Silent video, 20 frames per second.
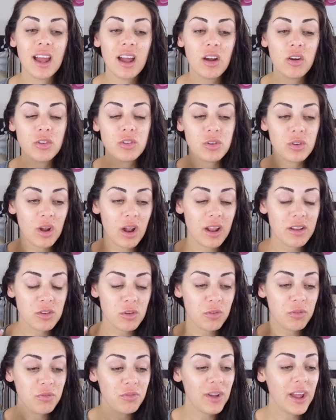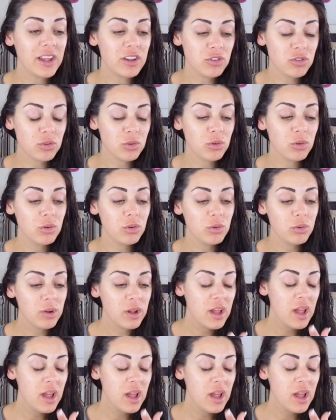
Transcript: and your facial,